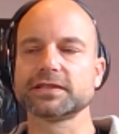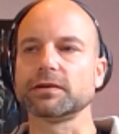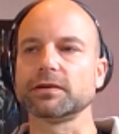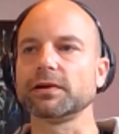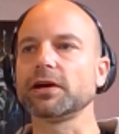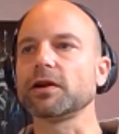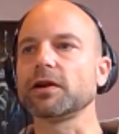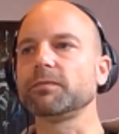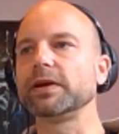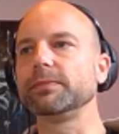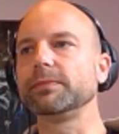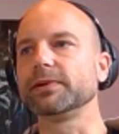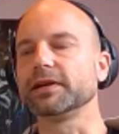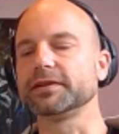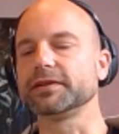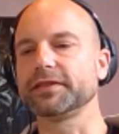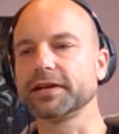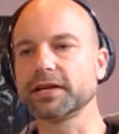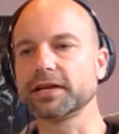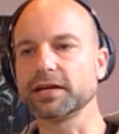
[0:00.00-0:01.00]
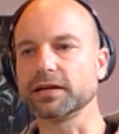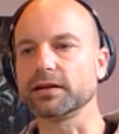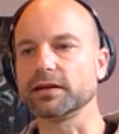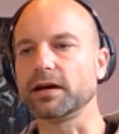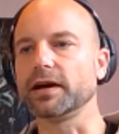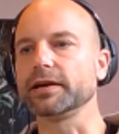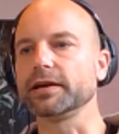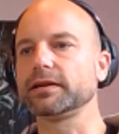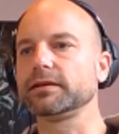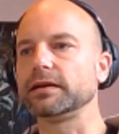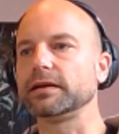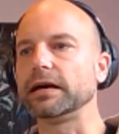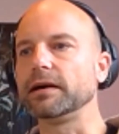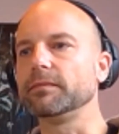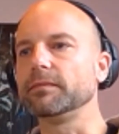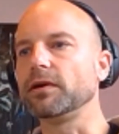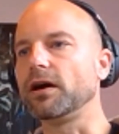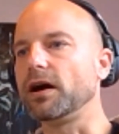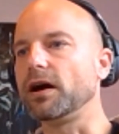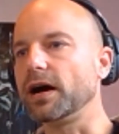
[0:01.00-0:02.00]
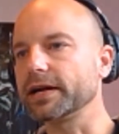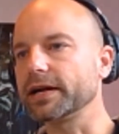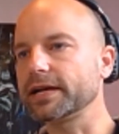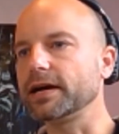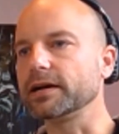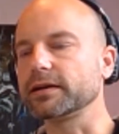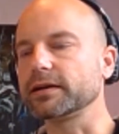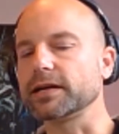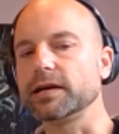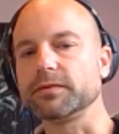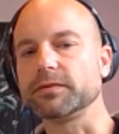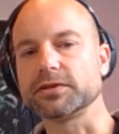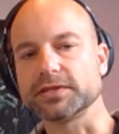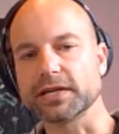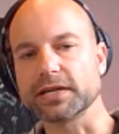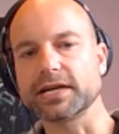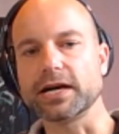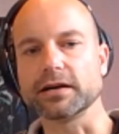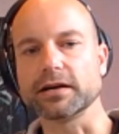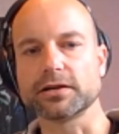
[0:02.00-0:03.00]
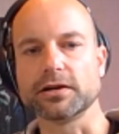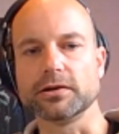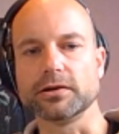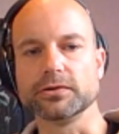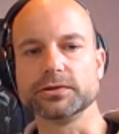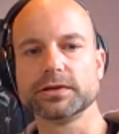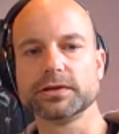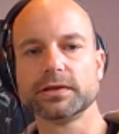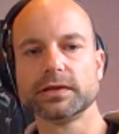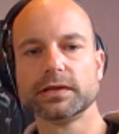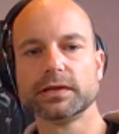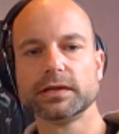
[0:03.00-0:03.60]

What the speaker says: So a lot of people are thinking like, oh, I can't game because I can't code.